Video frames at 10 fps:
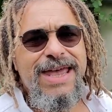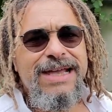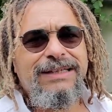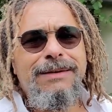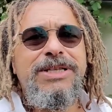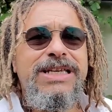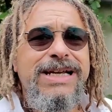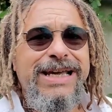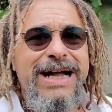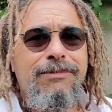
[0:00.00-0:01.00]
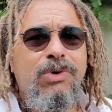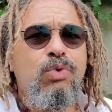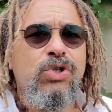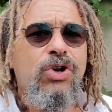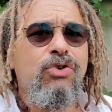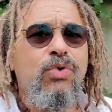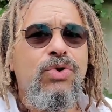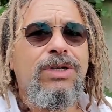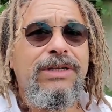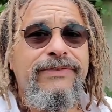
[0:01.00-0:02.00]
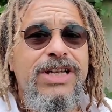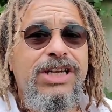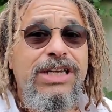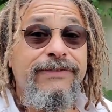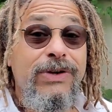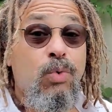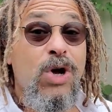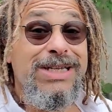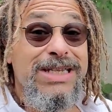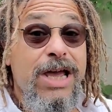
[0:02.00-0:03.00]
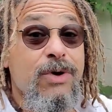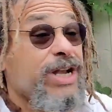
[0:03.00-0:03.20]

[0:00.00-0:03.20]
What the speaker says: Clementina Campbell was on her own, living in Crieff in what is now